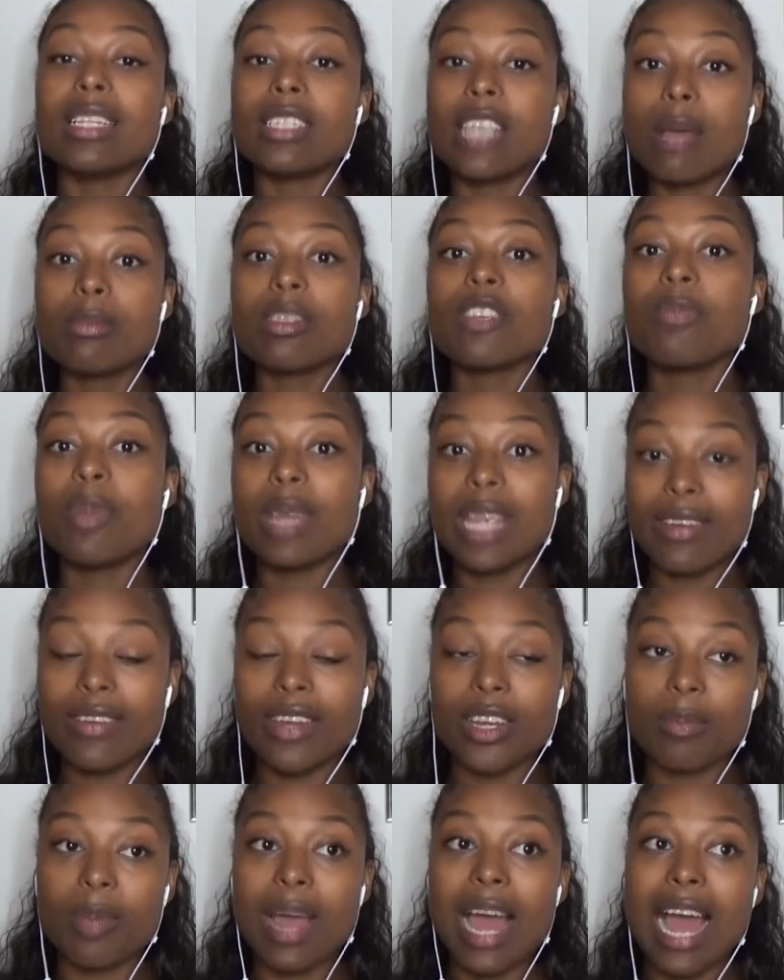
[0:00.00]
In terms of
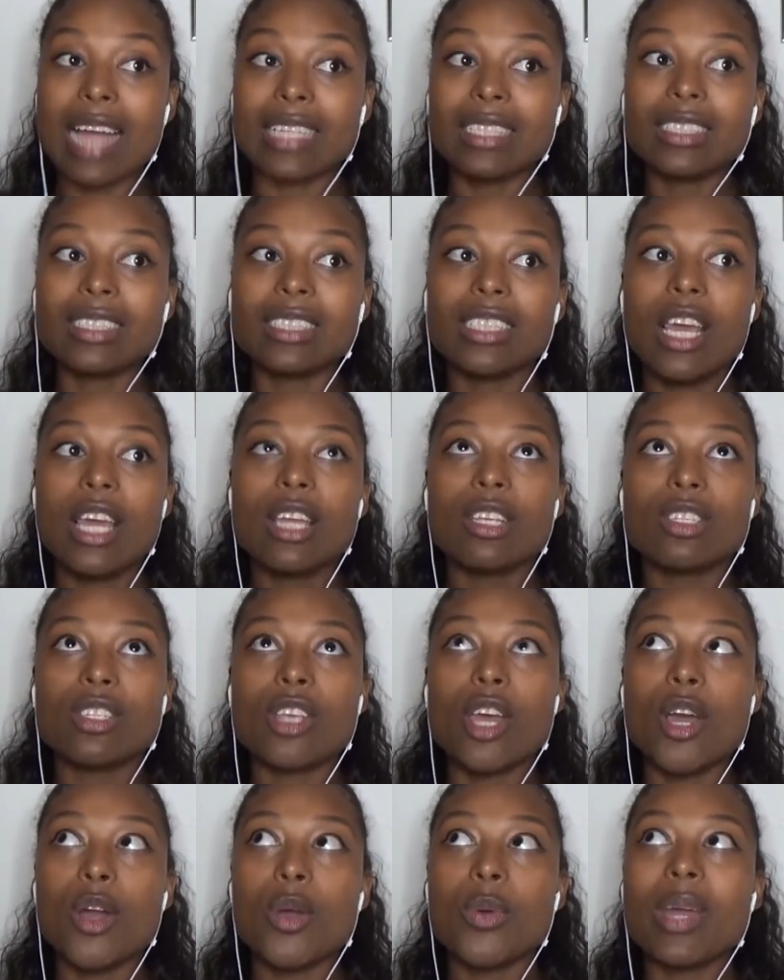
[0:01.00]
period pants,
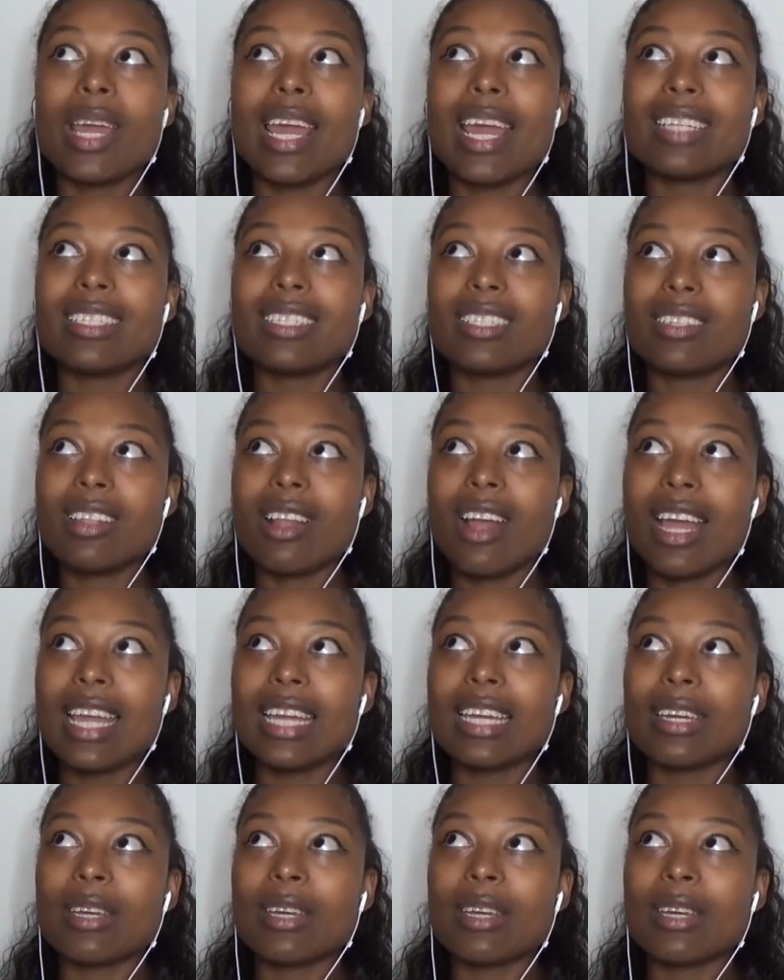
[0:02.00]
so it's